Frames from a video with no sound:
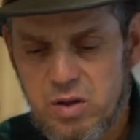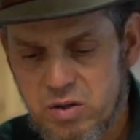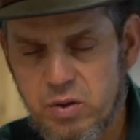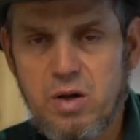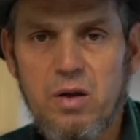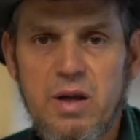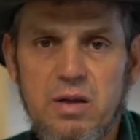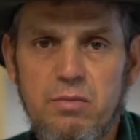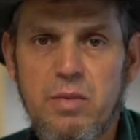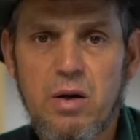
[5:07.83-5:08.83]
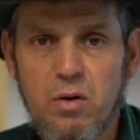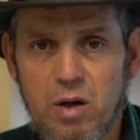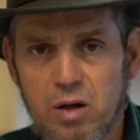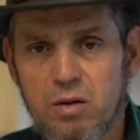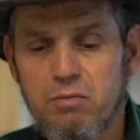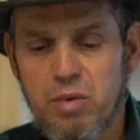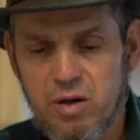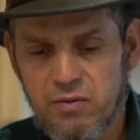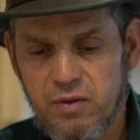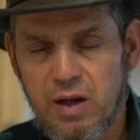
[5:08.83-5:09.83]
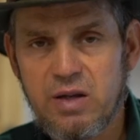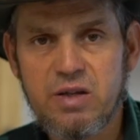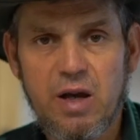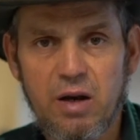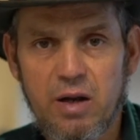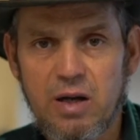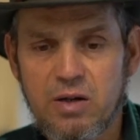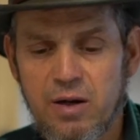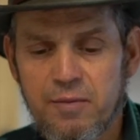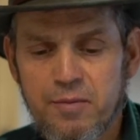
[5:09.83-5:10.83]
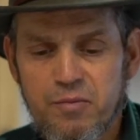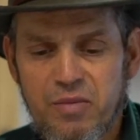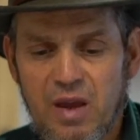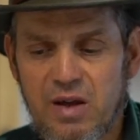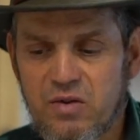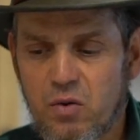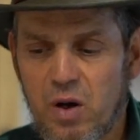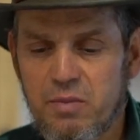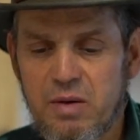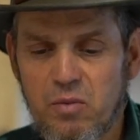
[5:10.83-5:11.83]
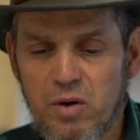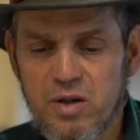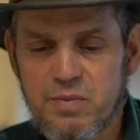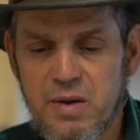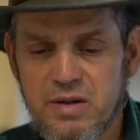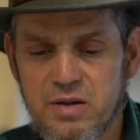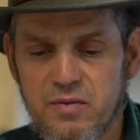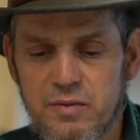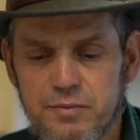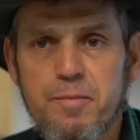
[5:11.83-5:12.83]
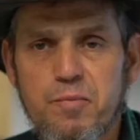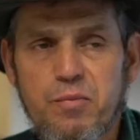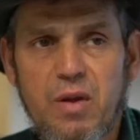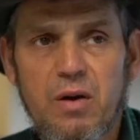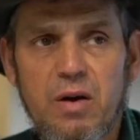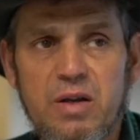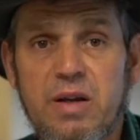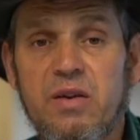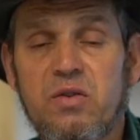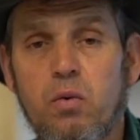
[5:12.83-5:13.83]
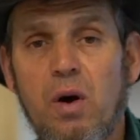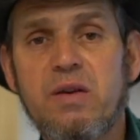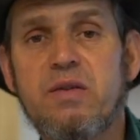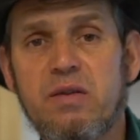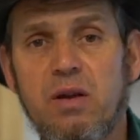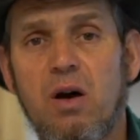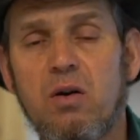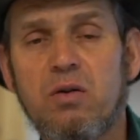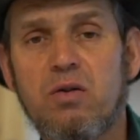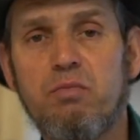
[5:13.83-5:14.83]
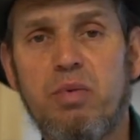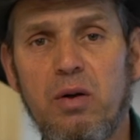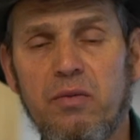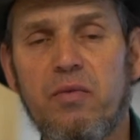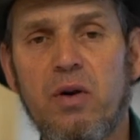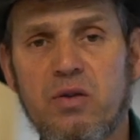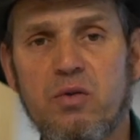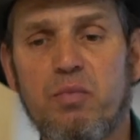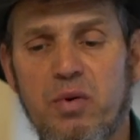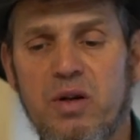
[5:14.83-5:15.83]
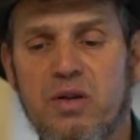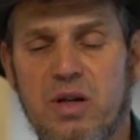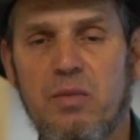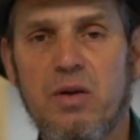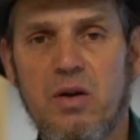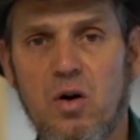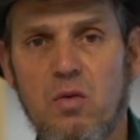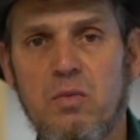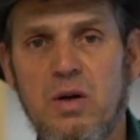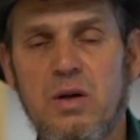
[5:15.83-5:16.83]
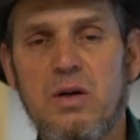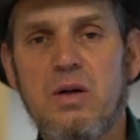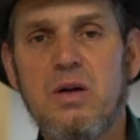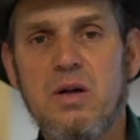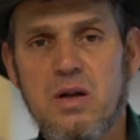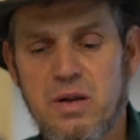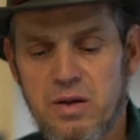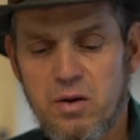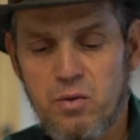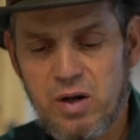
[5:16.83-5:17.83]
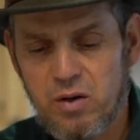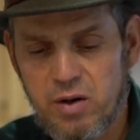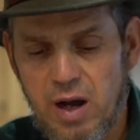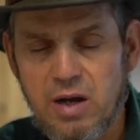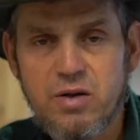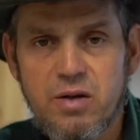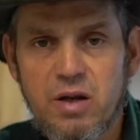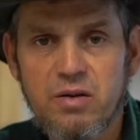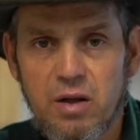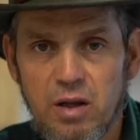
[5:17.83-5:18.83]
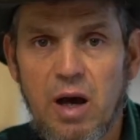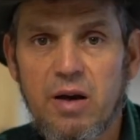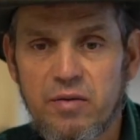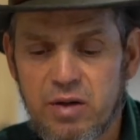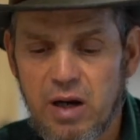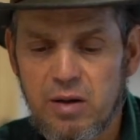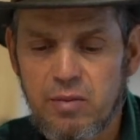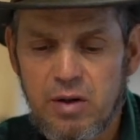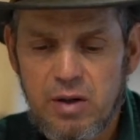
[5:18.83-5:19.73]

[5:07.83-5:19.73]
So we call that the Meadowlark butterfly saddle notch. It's quite a bit more expensive. It takes twice as long to build for us to pre-assemble the home than the regular notch. It takes a lot of time.